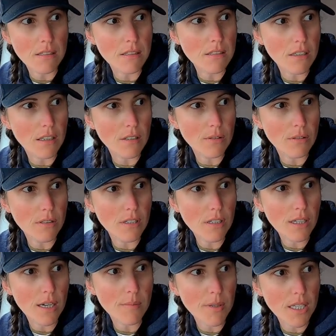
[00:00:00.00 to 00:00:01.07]
So
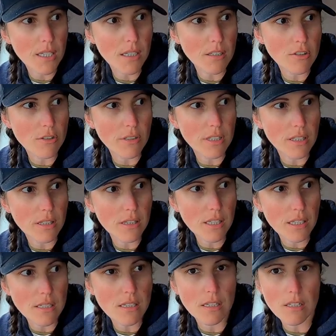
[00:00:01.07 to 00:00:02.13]
coming here during
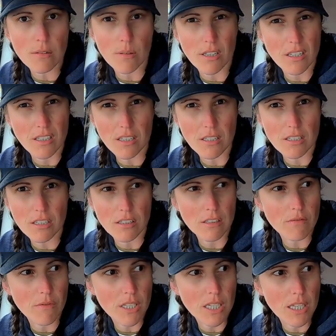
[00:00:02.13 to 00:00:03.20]
this situation is
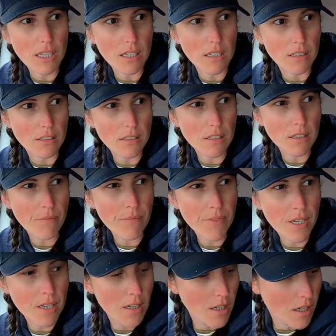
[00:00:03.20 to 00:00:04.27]
just ridiculous.
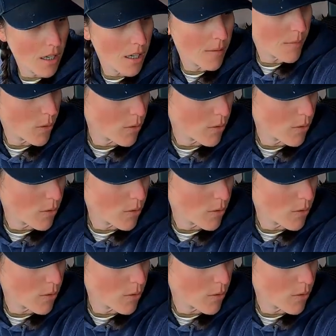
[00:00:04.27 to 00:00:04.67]
Um,